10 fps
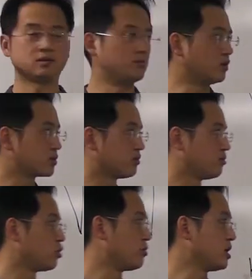Most of them
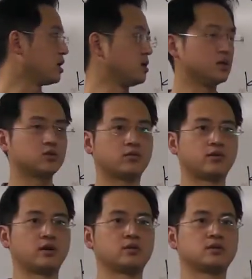will be in
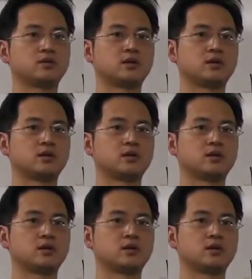interphase.